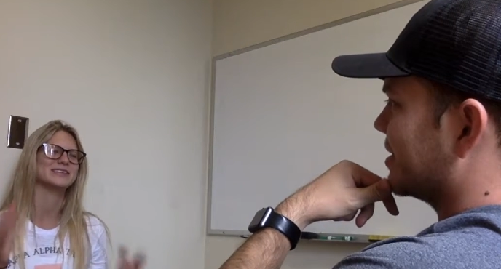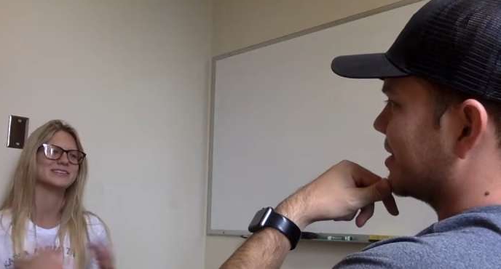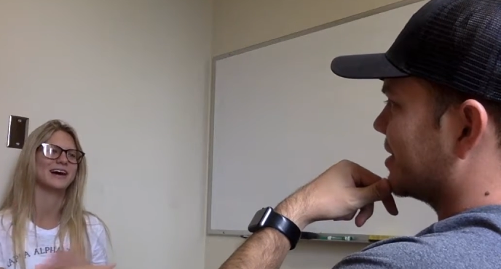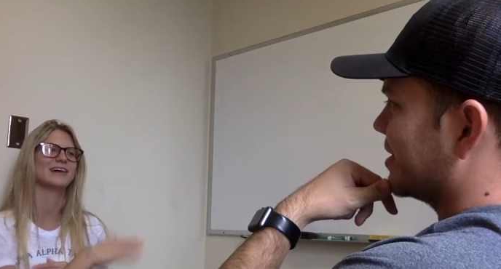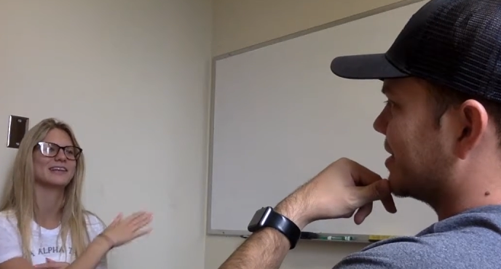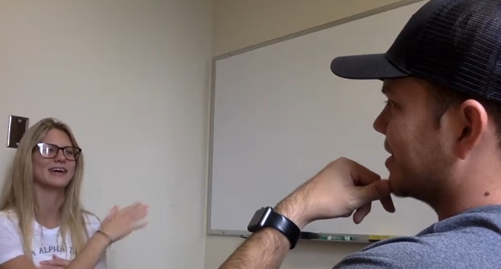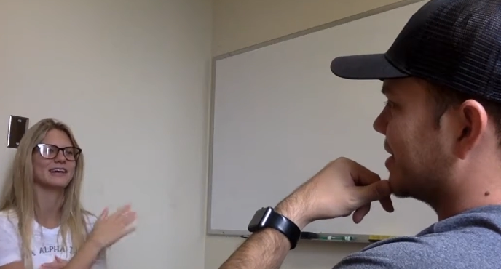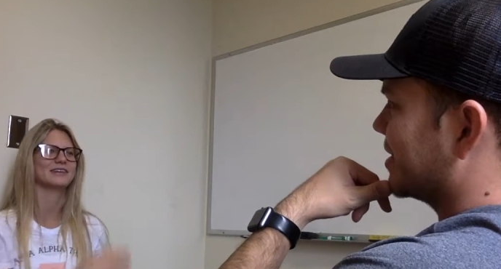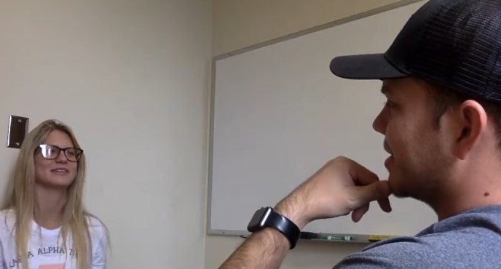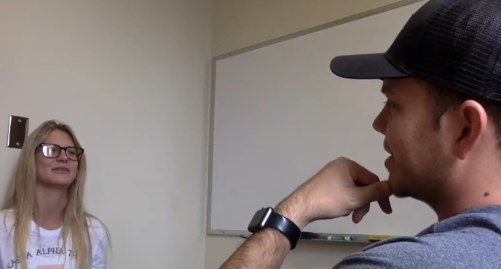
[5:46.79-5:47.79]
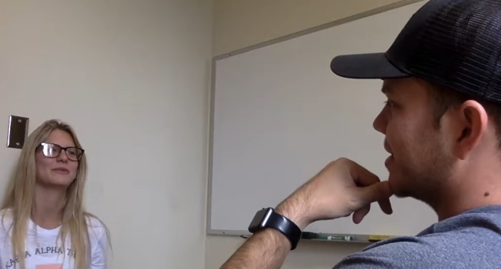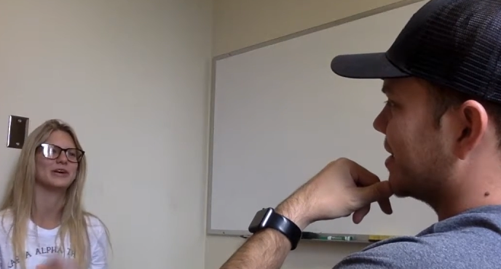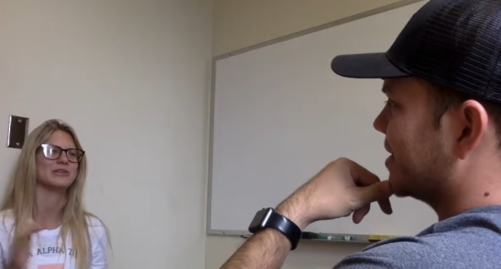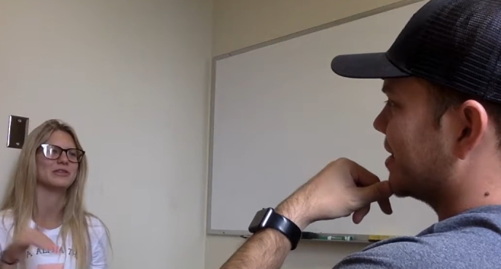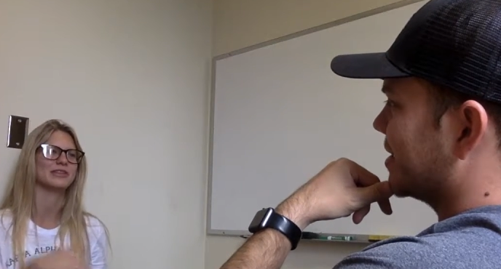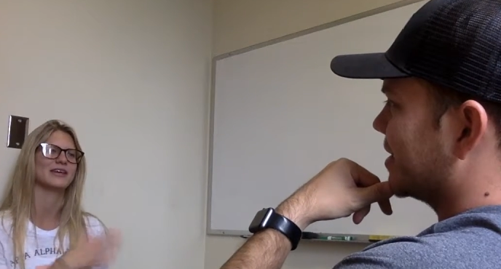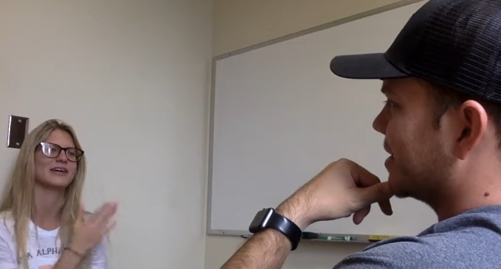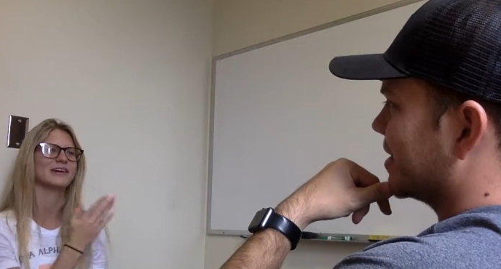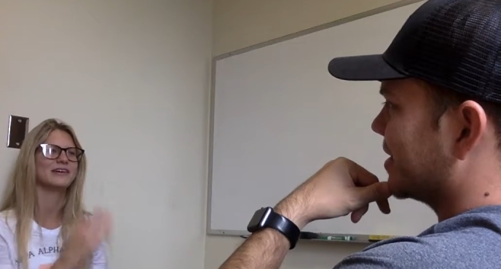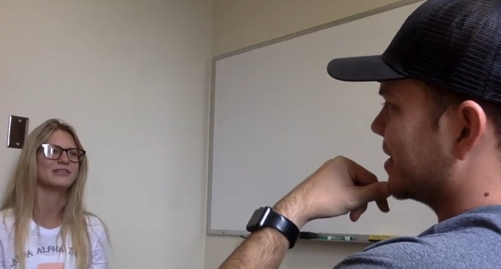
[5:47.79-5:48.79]
Speaker 1: it's not like what you
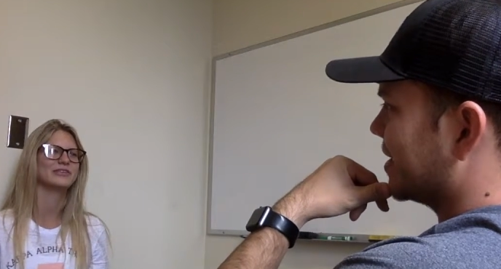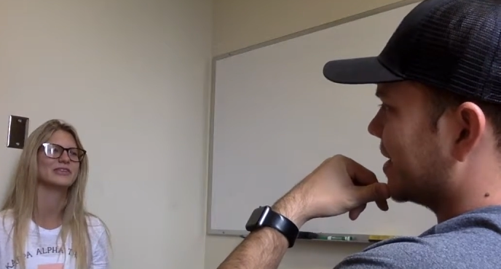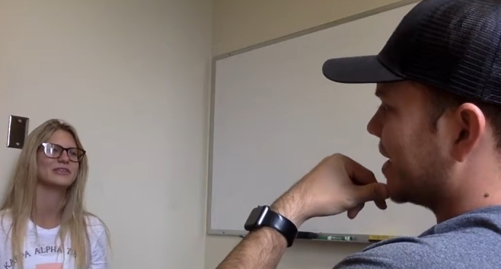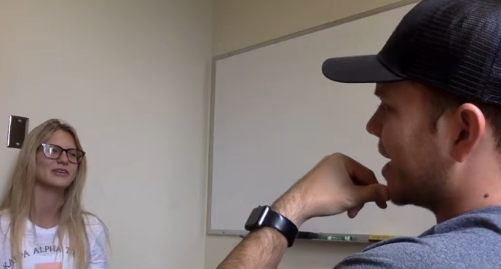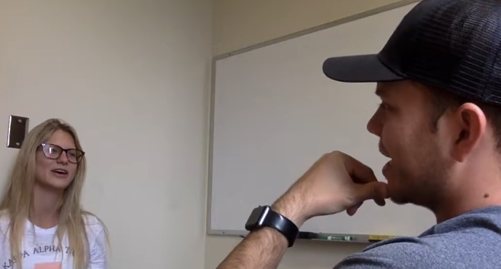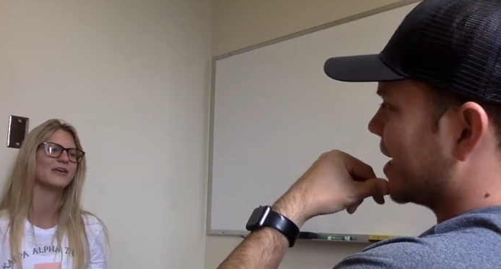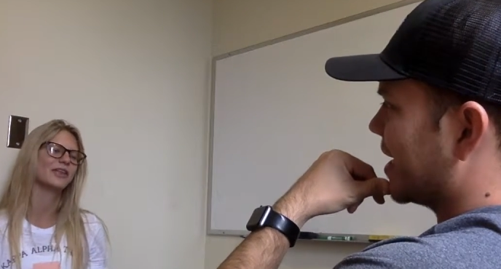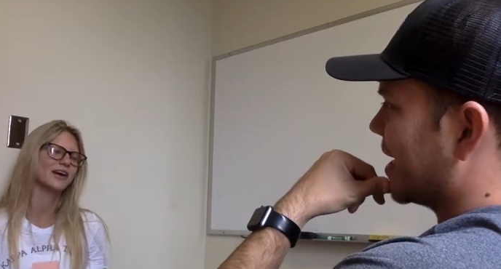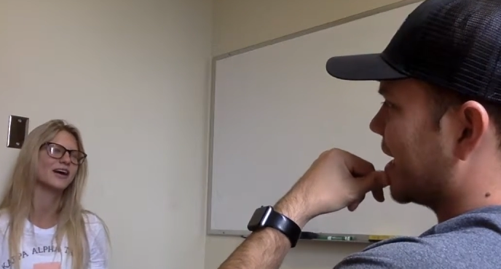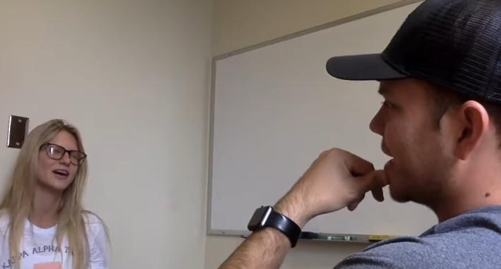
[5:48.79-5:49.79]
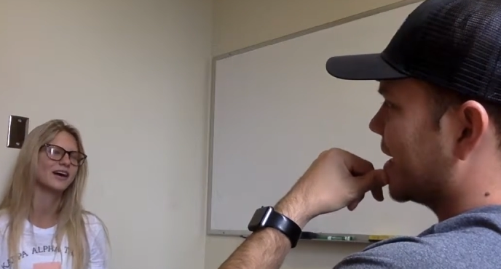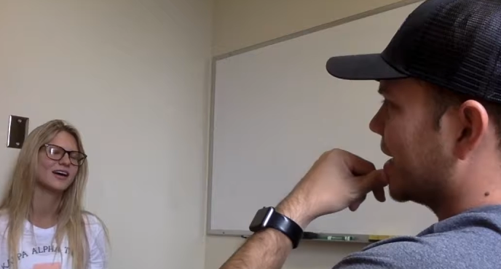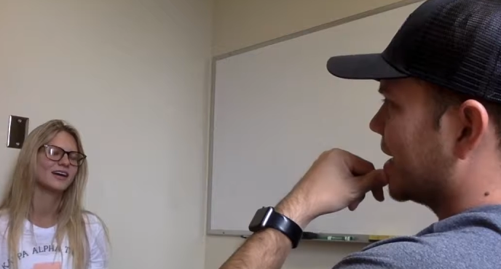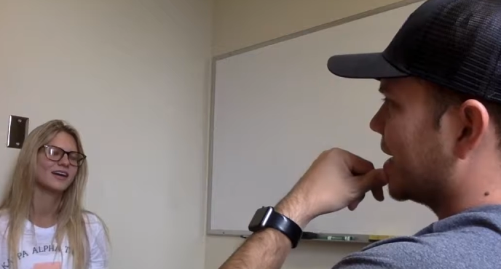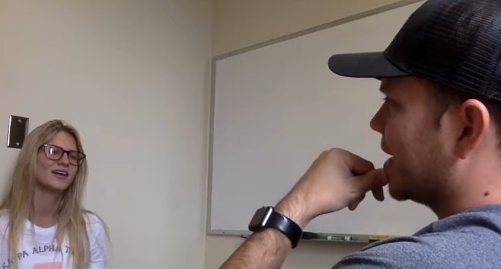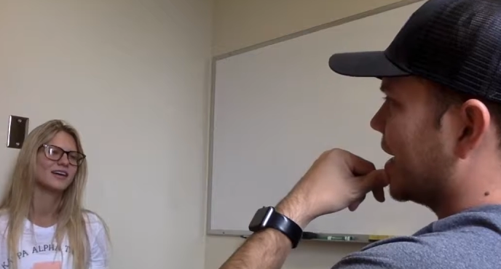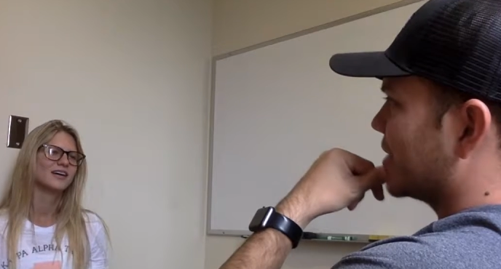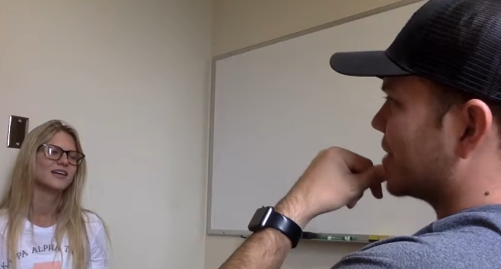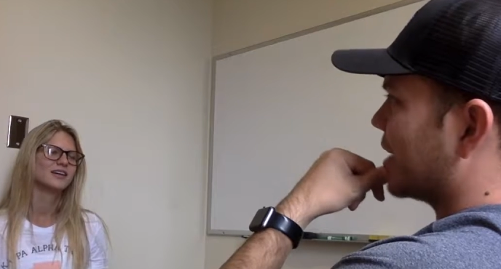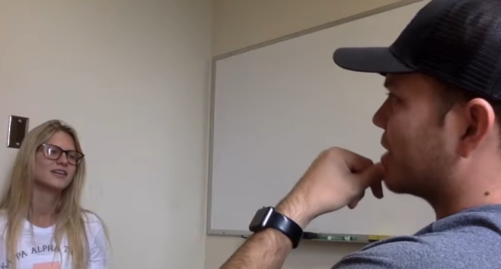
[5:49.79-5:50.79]
think of when you yeah, go yeah, there.
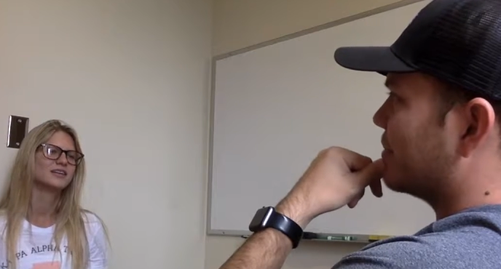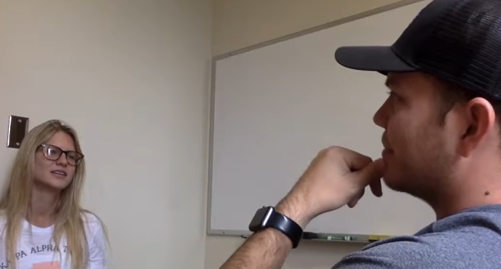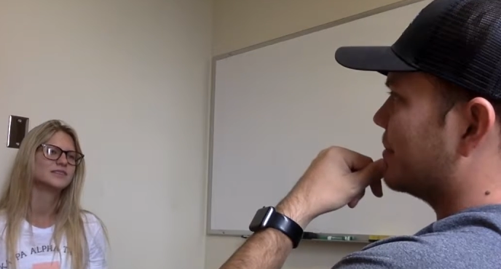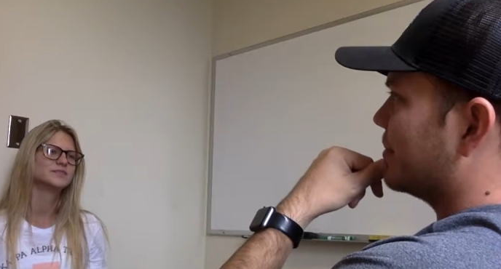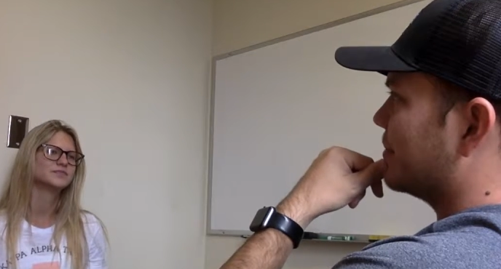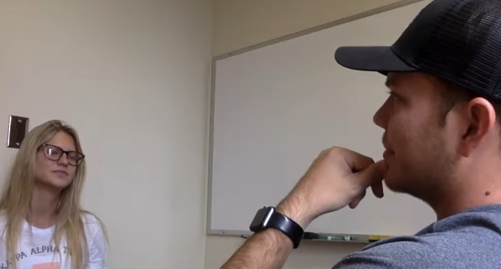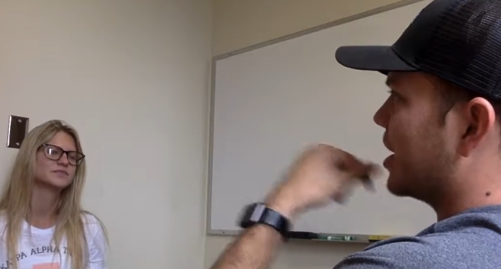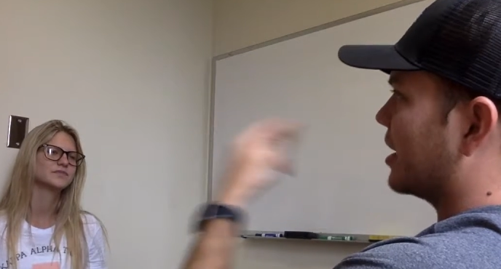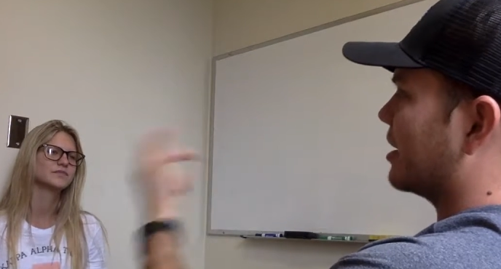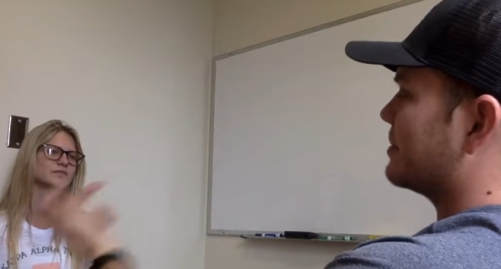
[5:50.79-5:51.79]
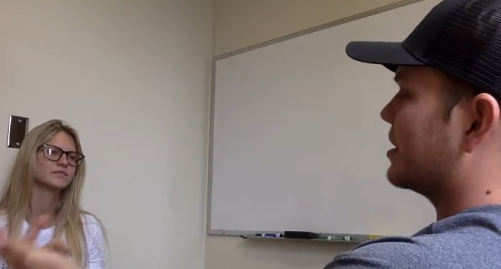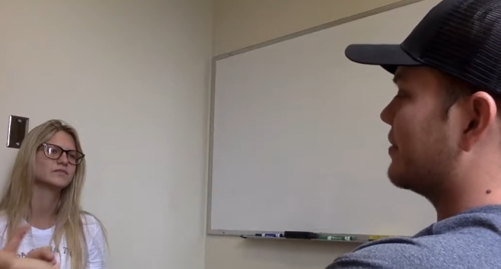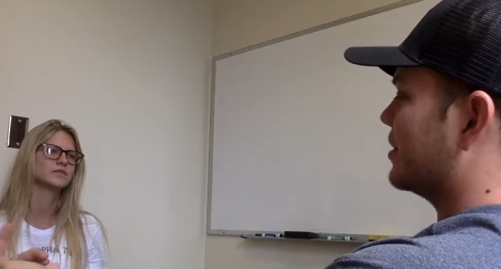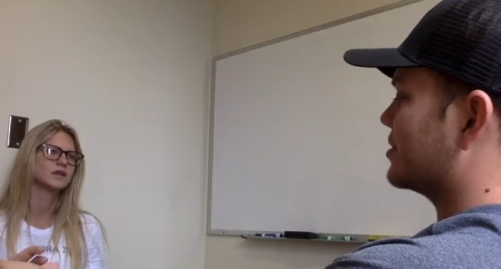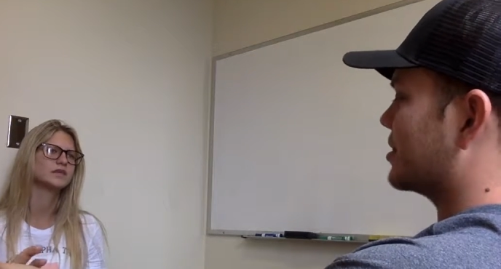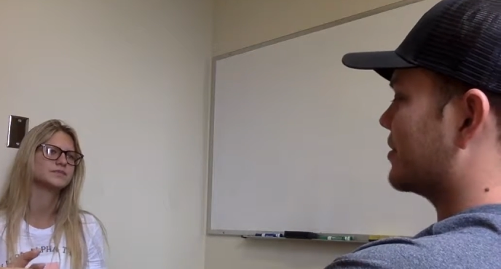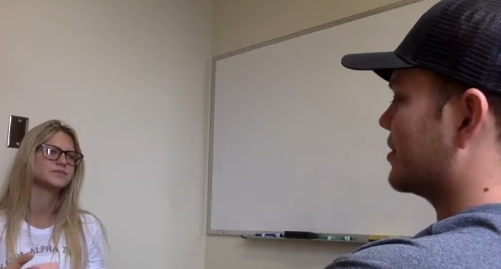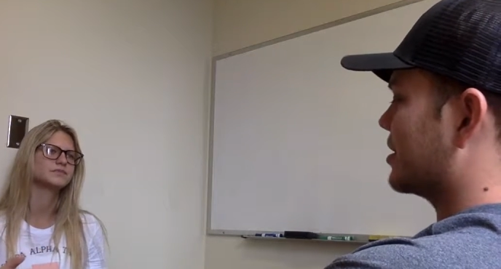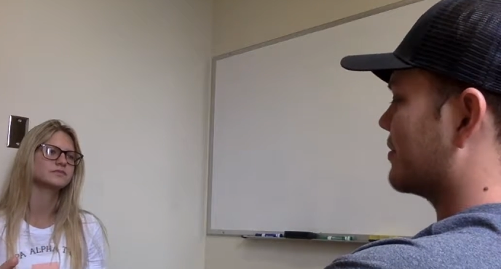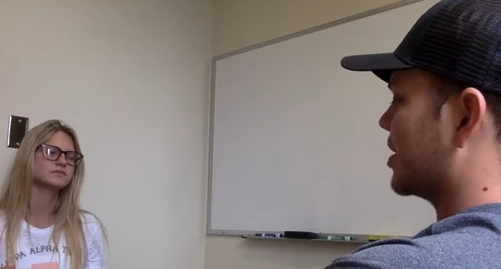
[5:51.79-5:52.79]
Speaker 2: So how come? Yeah, I mean if he's
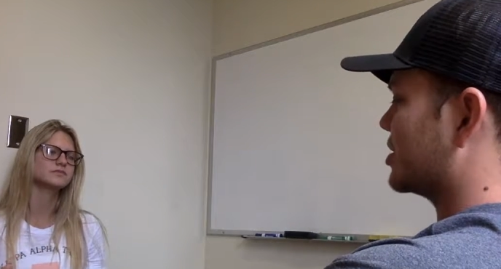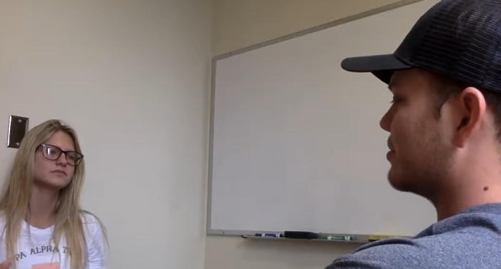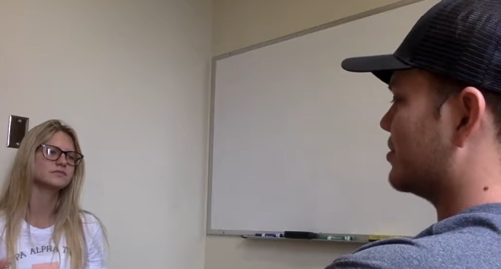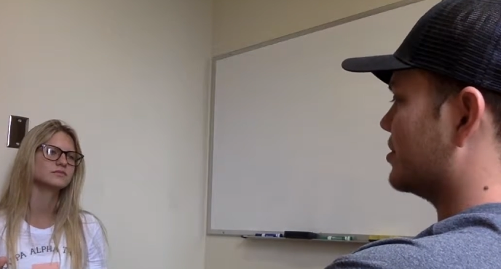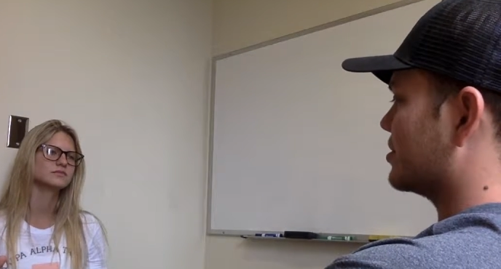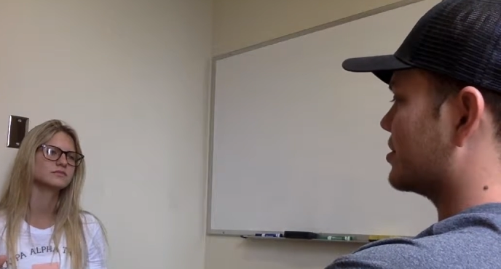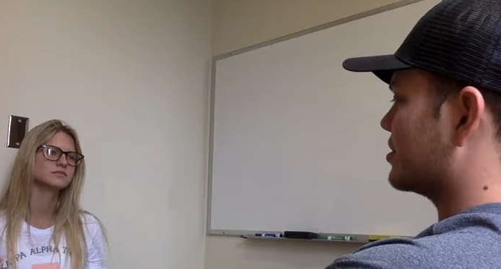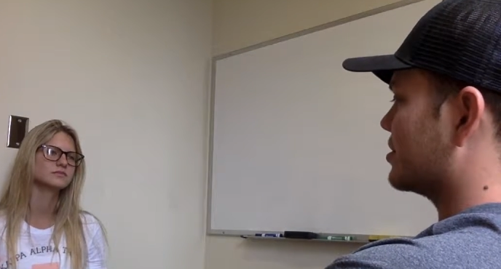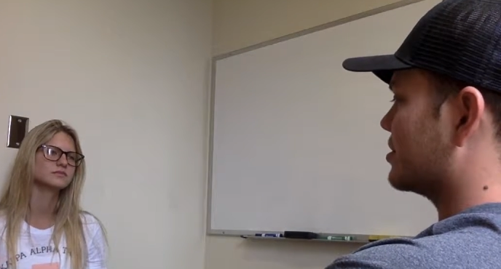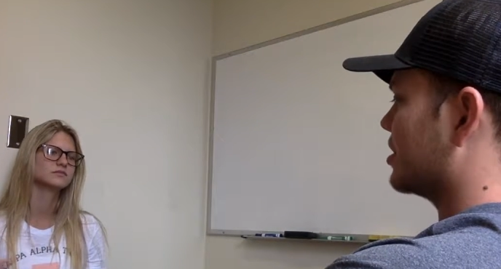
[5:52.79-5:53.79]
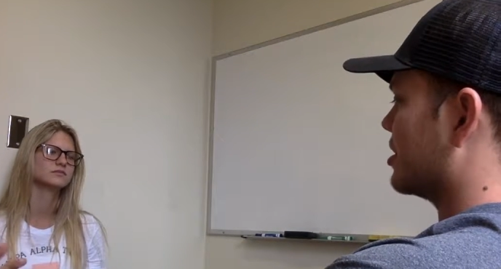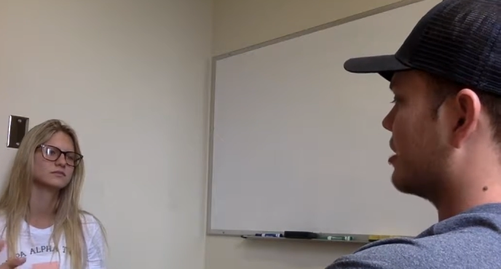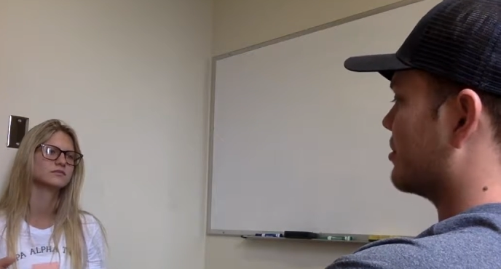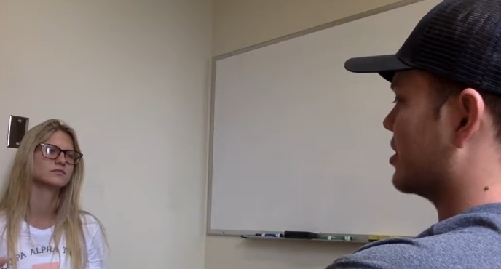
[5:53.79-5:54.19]
serving vegetables um,